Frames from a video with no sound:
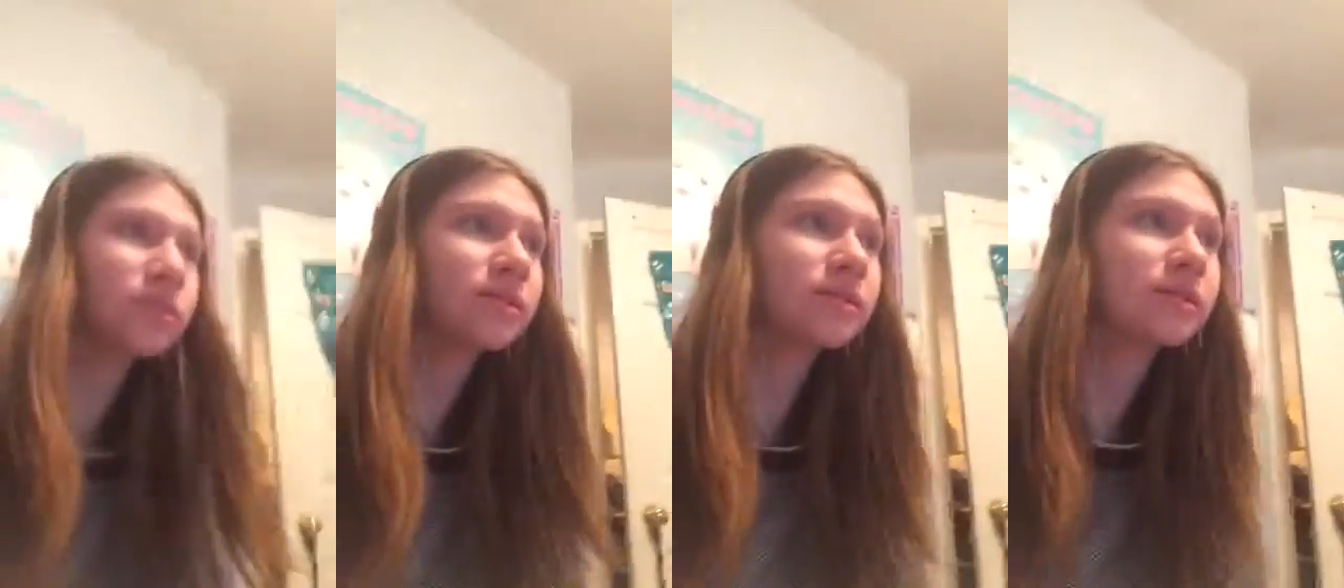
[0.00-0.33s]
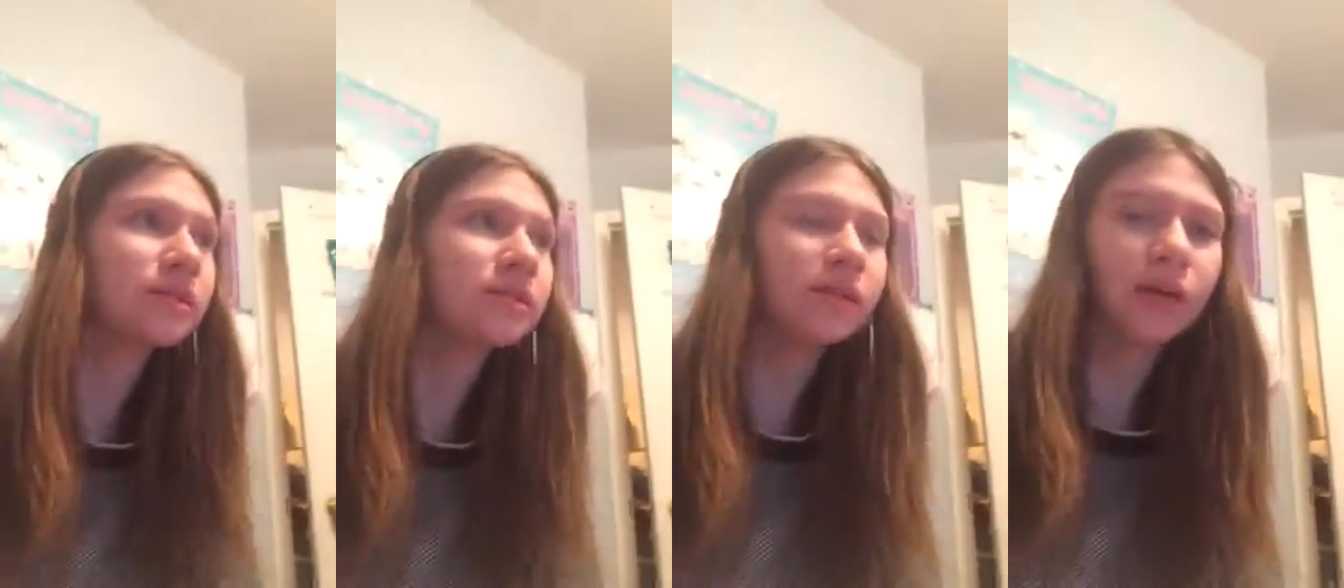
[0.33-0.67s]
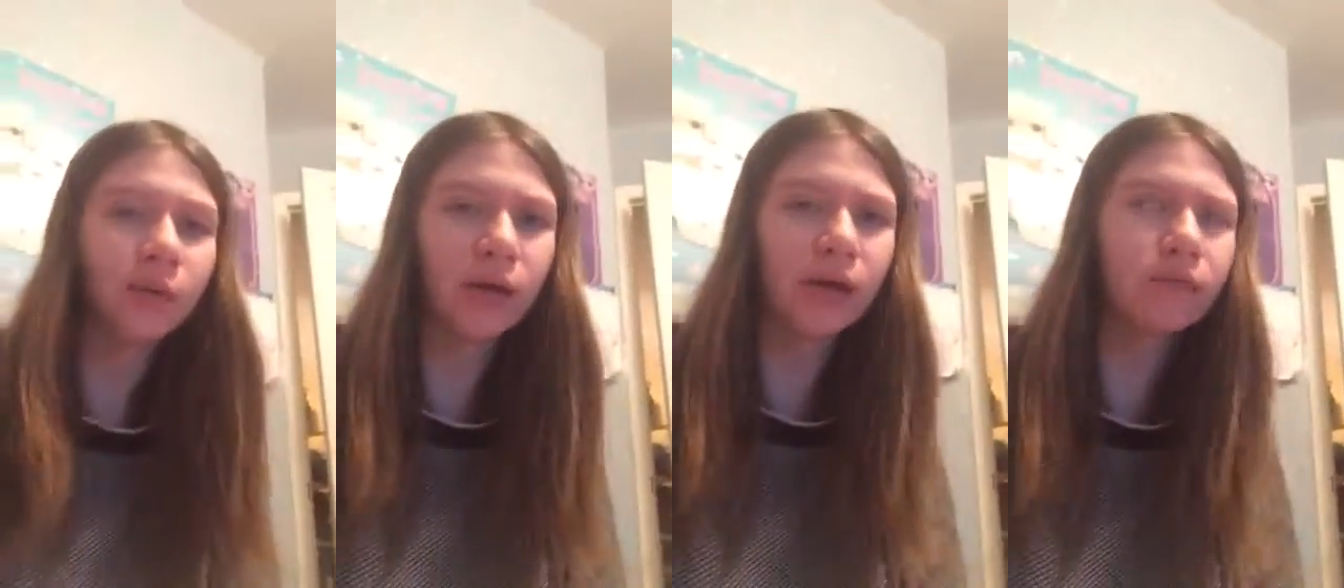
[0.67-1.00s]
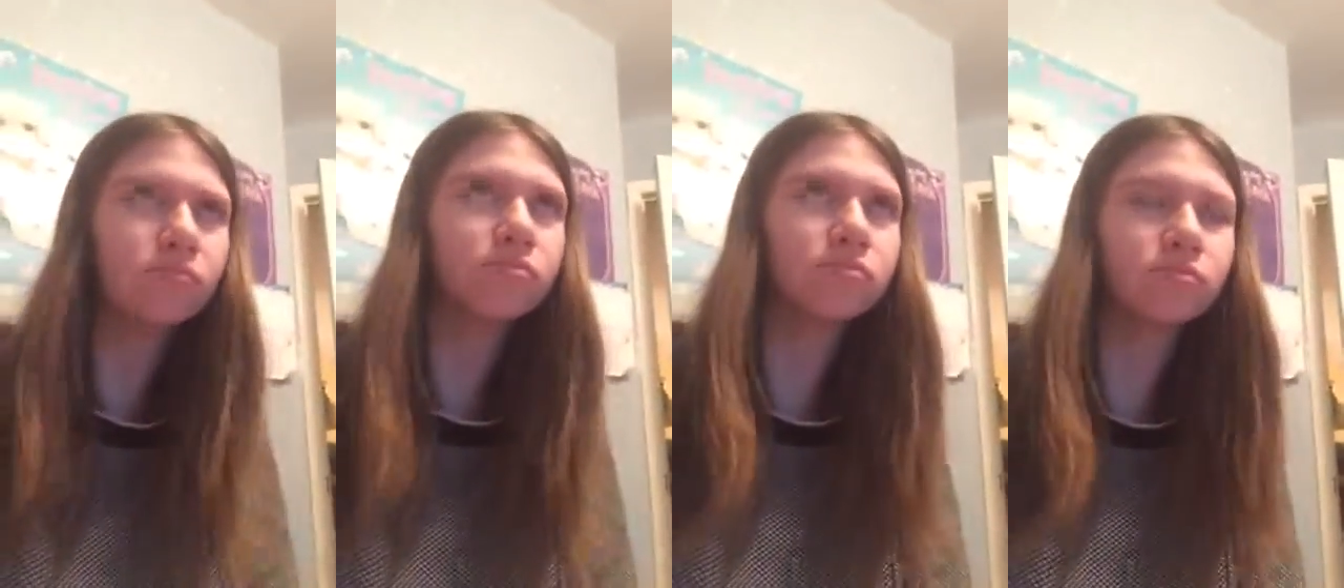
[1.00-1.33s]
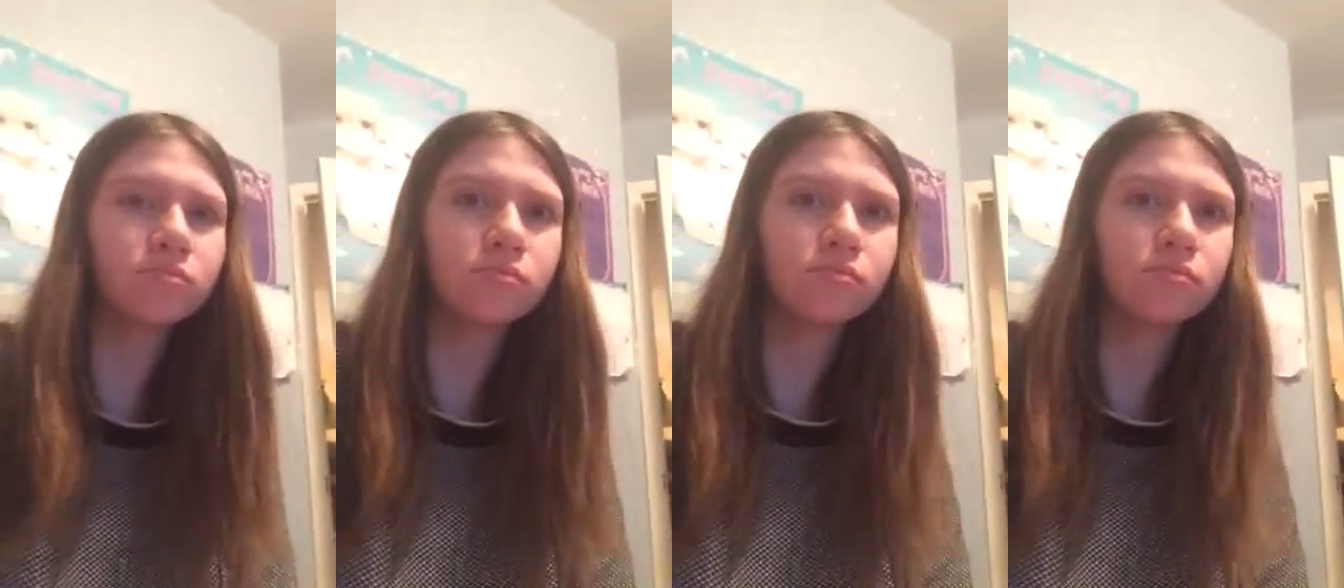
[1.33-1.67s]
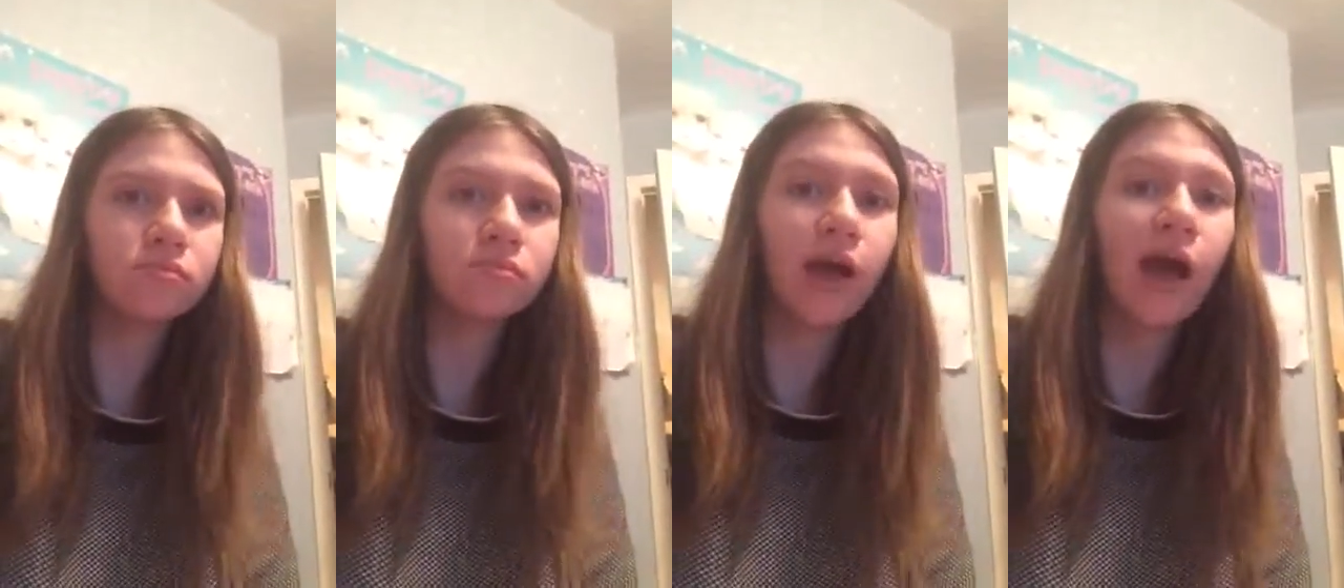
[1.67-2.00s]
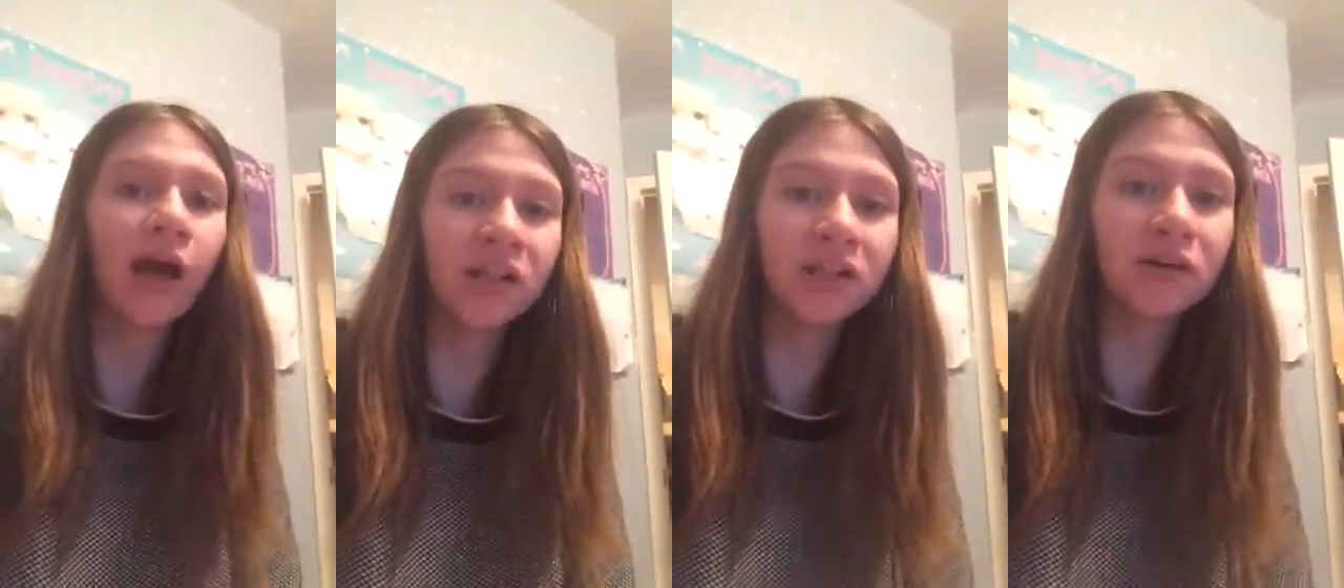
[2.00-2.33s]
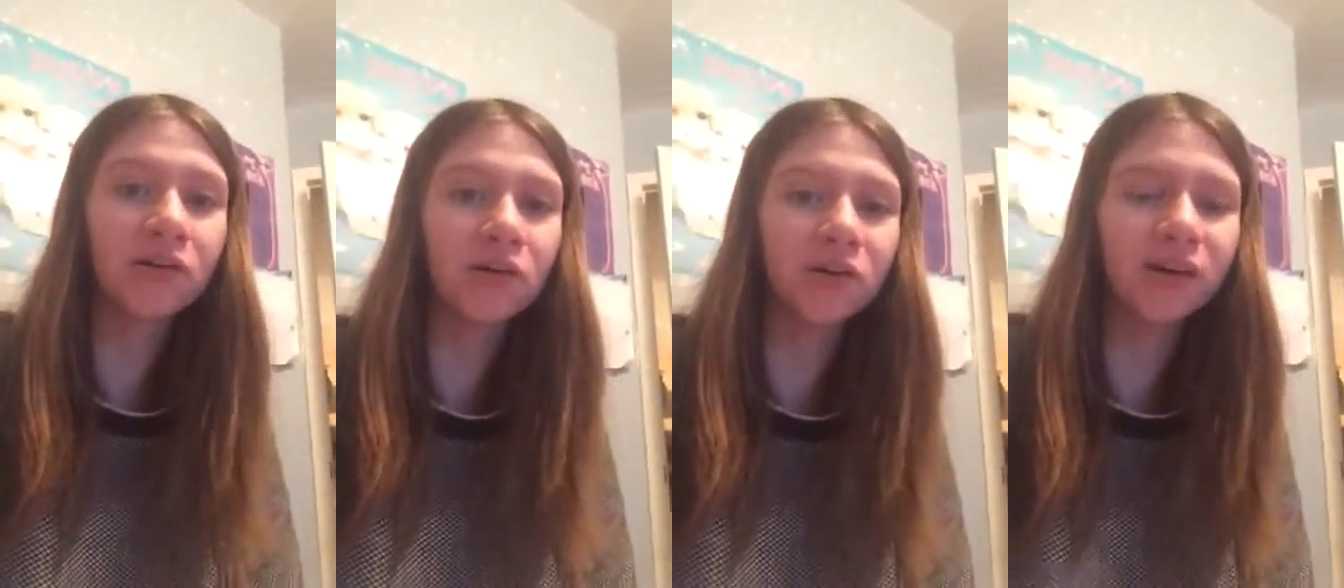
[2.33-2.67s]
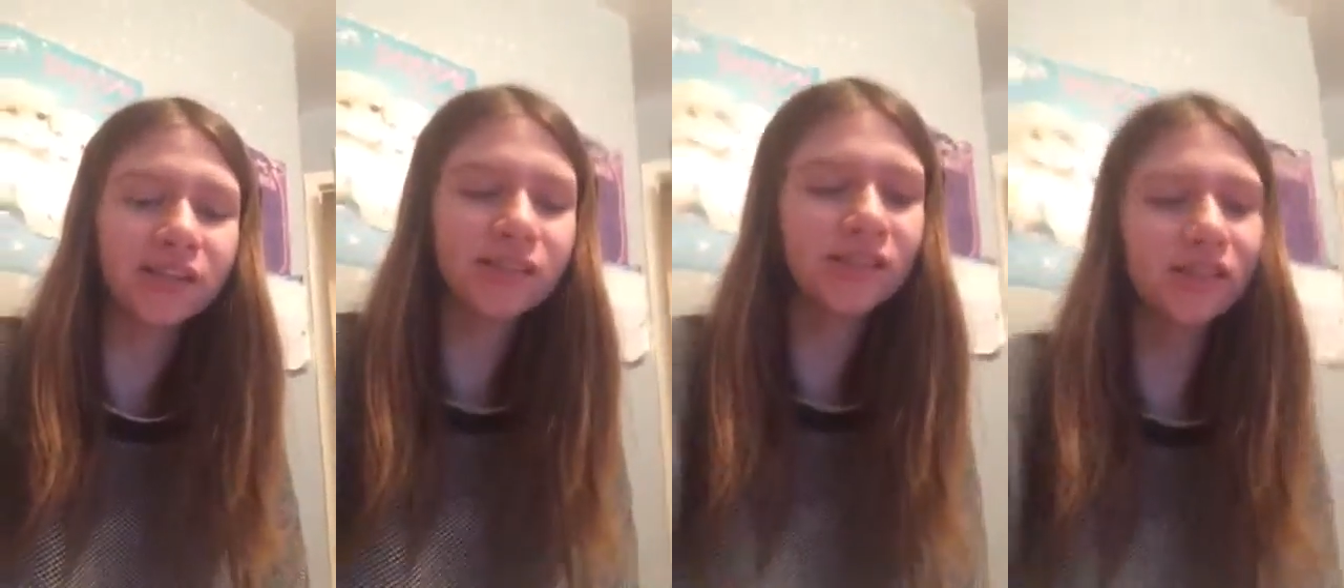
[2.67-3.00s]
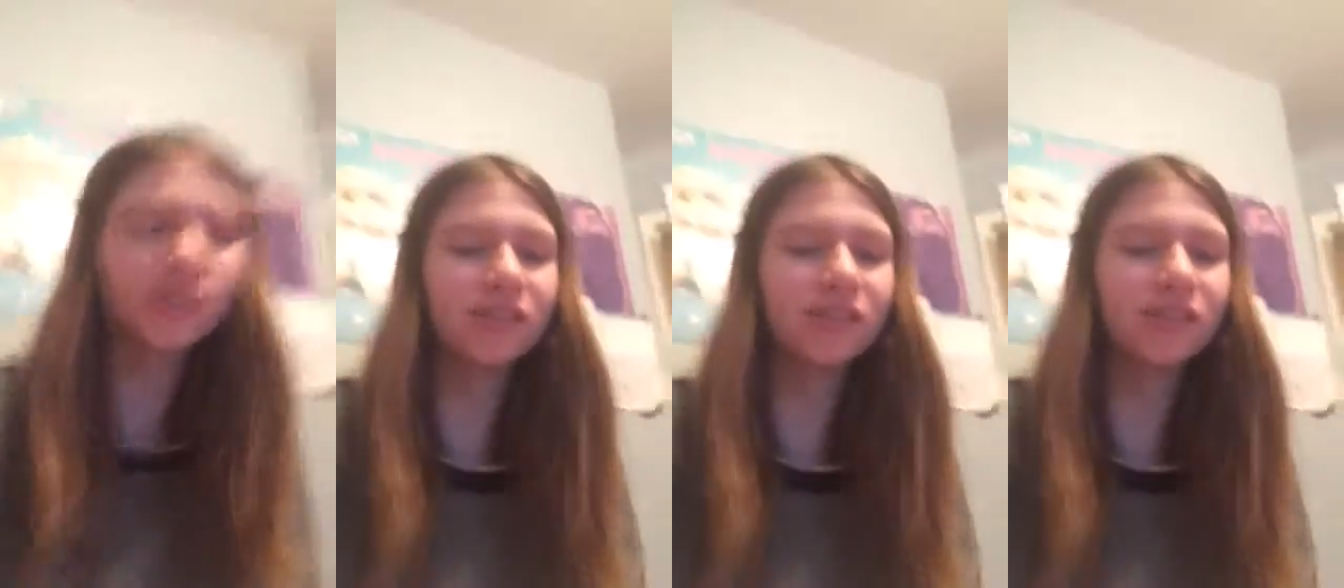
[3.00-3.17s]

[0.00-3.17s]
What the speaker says: So, oh, wait. I only know the chorus.